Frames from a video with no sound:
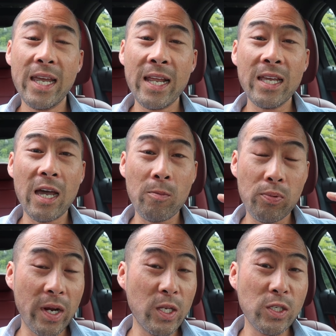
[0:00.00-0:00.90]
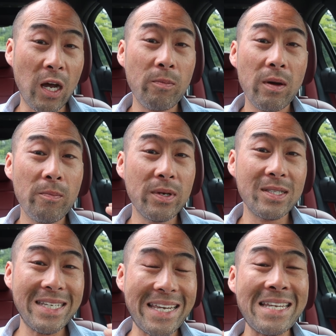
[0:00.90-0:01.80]
getting a brake job
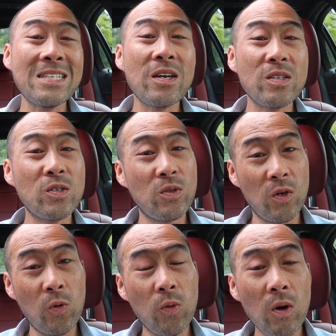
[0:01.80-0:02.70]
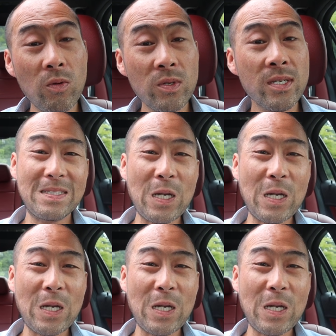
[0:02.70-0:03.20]
built into the quote.